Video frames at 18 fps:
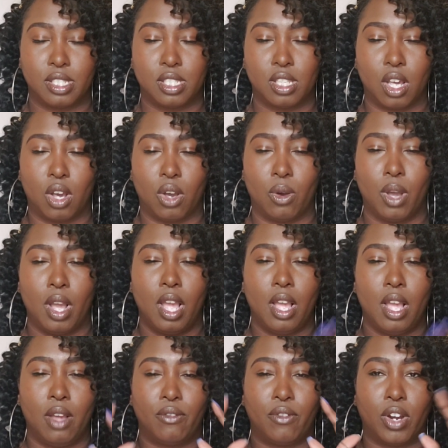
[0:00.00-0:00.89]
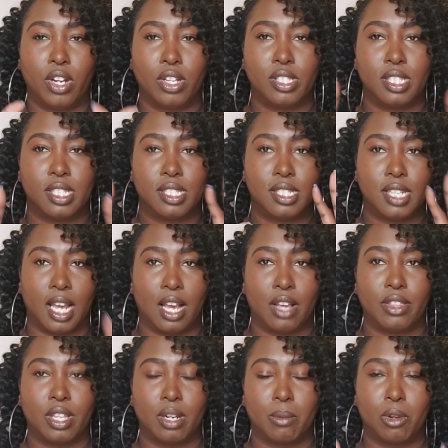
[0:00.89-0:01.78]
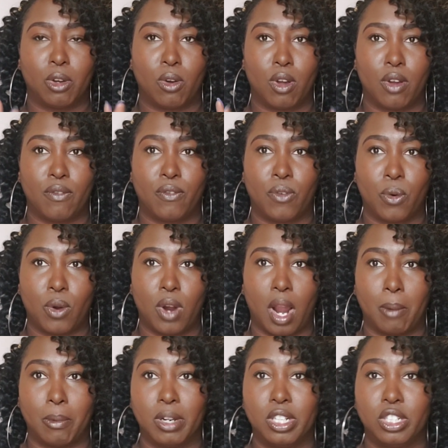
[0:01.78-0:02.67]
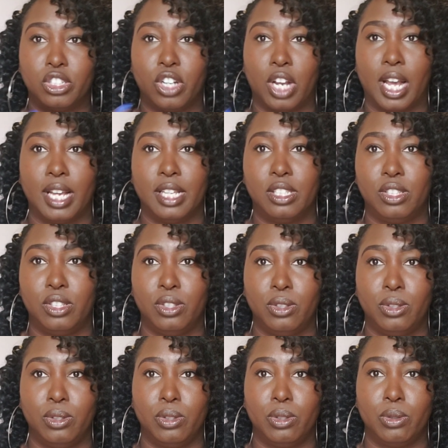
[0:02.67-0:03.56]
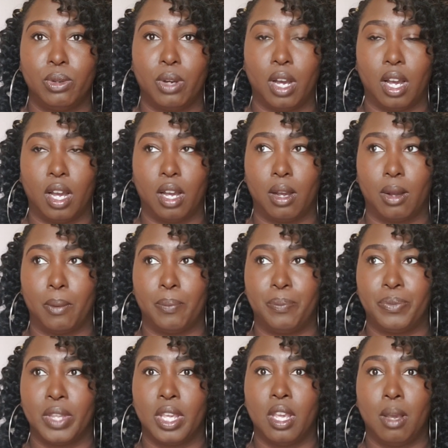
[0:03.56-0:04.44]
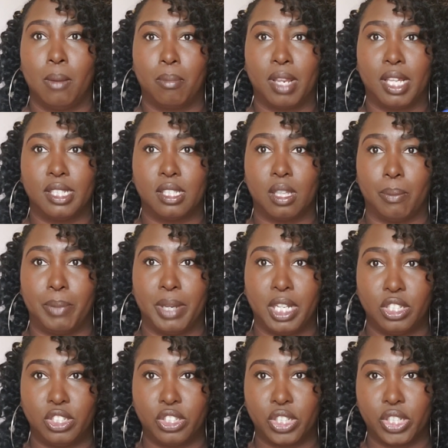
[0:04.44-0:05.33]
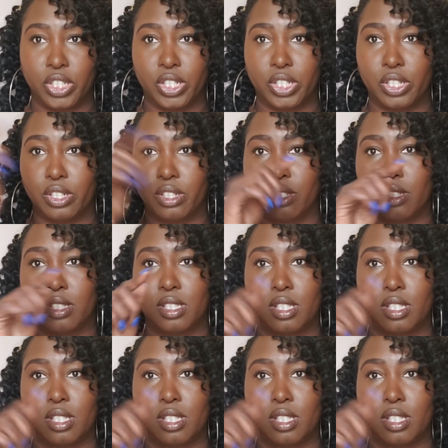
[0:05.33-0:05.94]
So first, the style that I'm going for, I'm going to try to place a picture